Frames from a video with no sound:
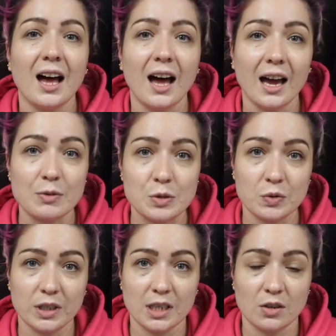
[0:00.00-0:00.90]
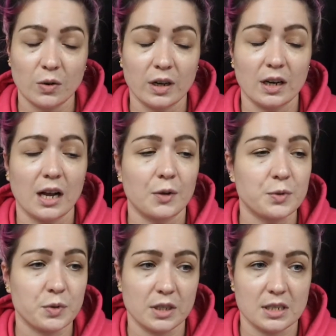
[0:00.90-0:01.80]
I was really annoyed. I
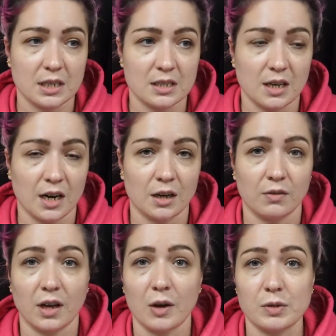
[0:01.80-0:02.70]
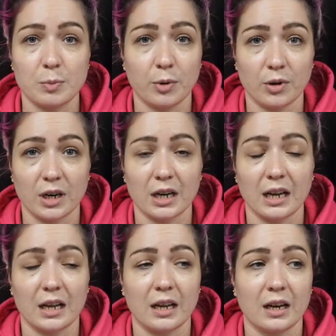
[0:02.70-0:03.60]
was really sick and tired of it. I was bored
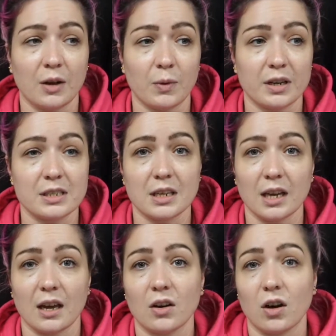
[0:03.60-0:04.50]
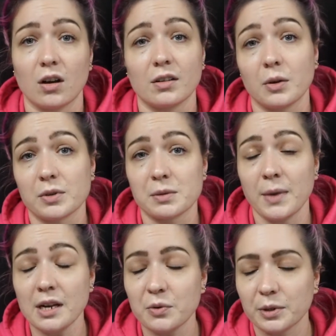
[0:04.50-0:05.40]
and I wanted to get a car that was a
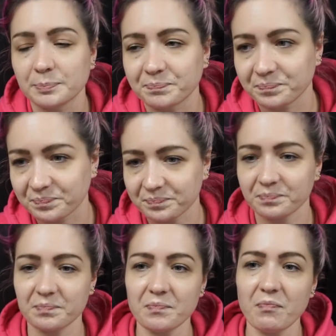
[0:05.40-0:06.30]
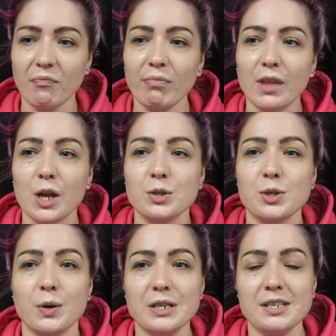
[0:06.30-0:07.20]
manual.
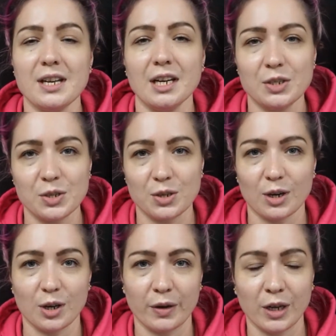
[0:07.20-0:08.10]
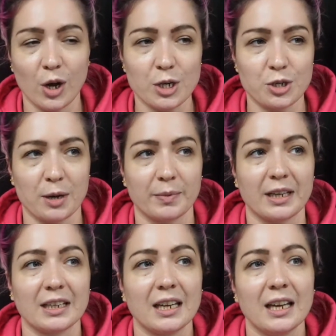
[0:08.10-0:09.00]
So I decided to start going car
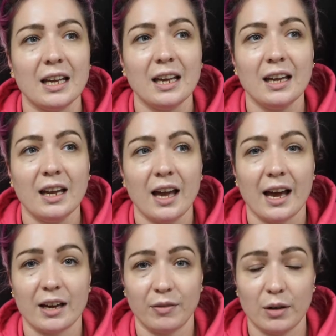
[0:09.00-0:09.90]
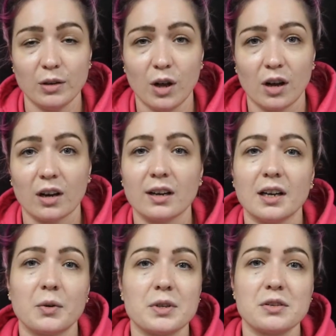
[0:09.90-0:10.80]
shopping. I found a car.
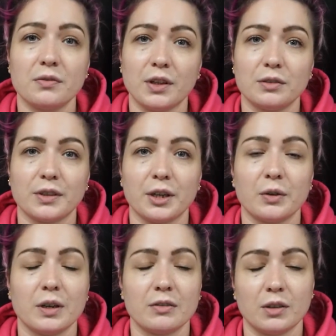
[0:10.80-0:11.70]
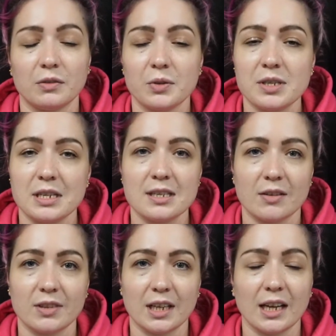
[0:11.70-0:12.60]
It was a Volvo
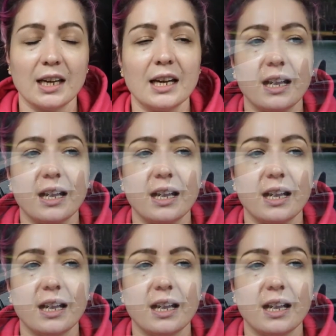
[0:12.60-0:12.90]
C70,